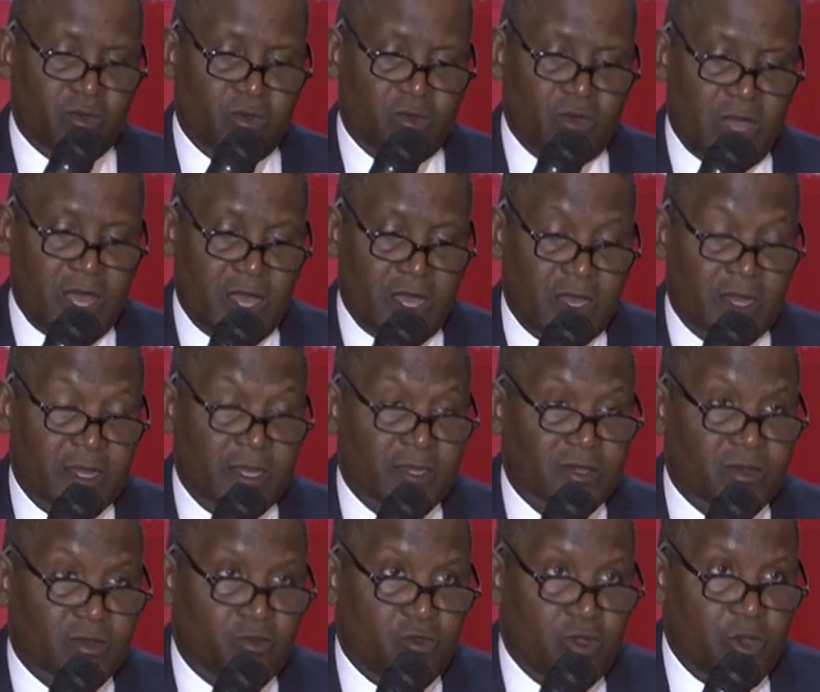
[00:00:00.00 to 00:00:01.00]
We
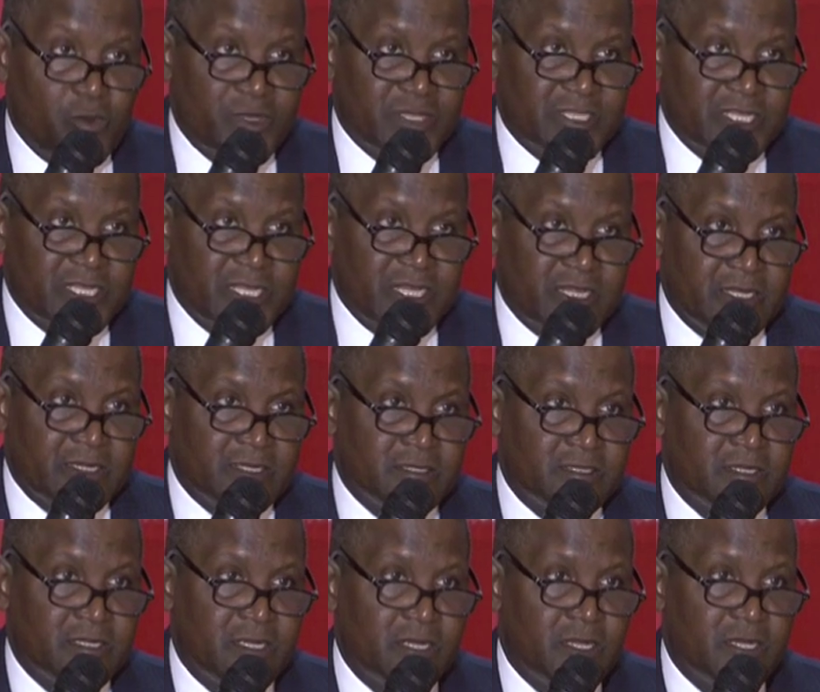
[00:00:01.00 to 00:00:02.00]
are commissioning
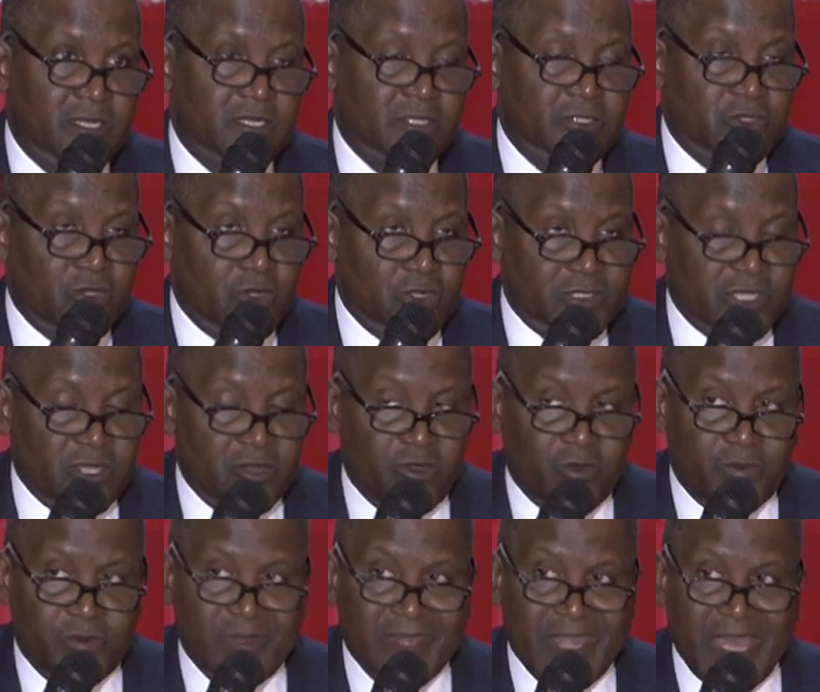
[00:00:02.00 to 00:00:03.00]
total
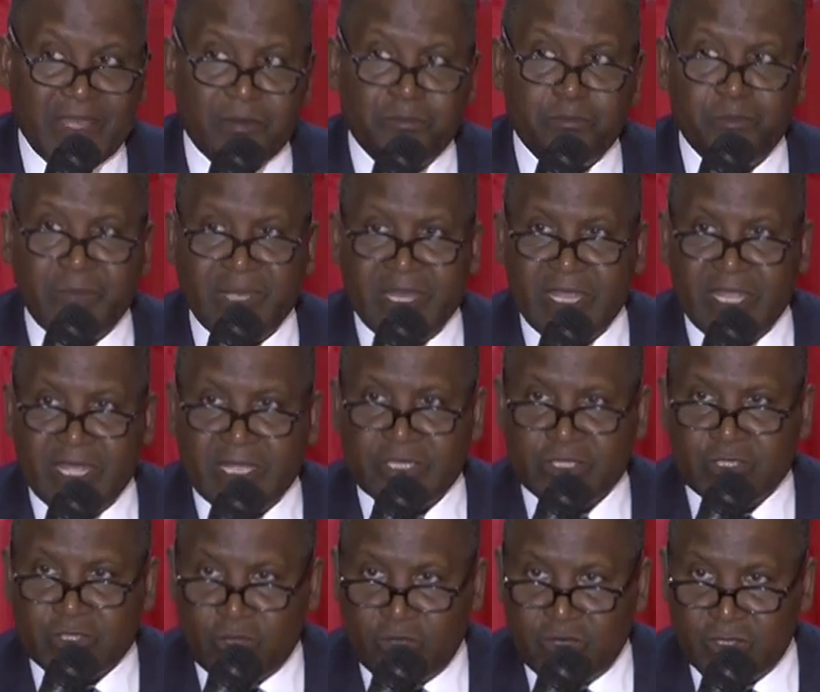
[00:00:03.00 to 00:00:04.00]
of 9
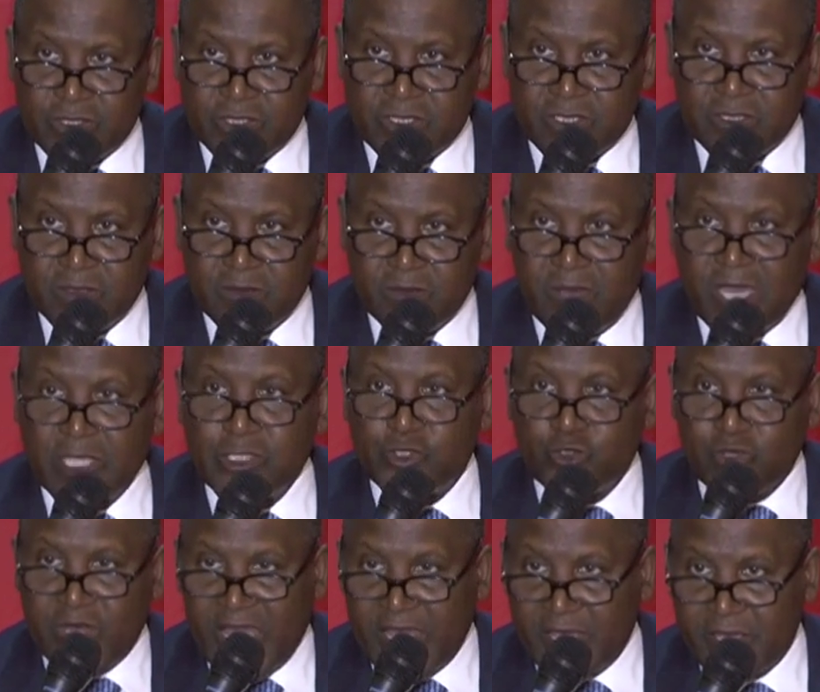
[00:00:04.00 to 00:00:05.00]
million tons by
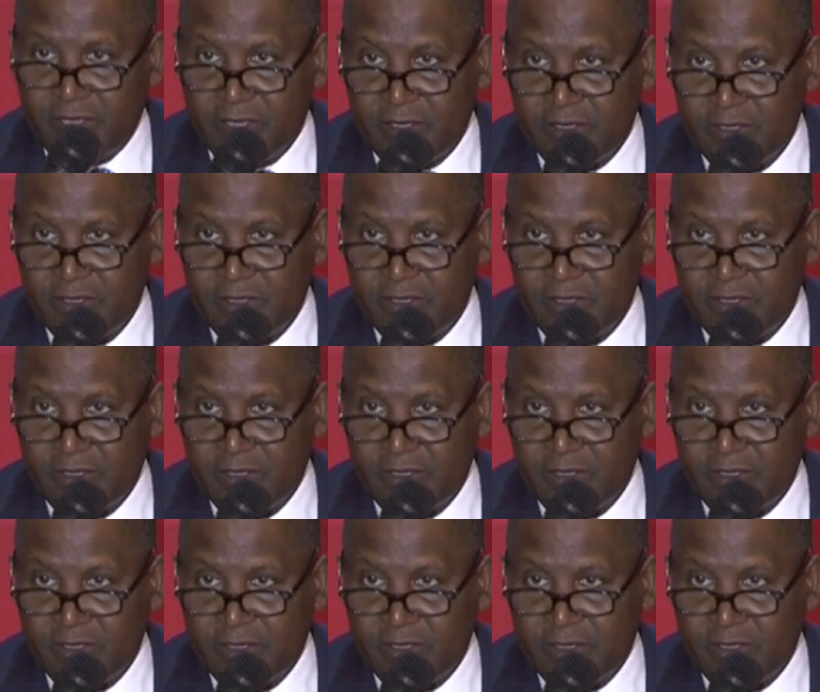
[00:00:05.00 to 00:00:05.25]
July,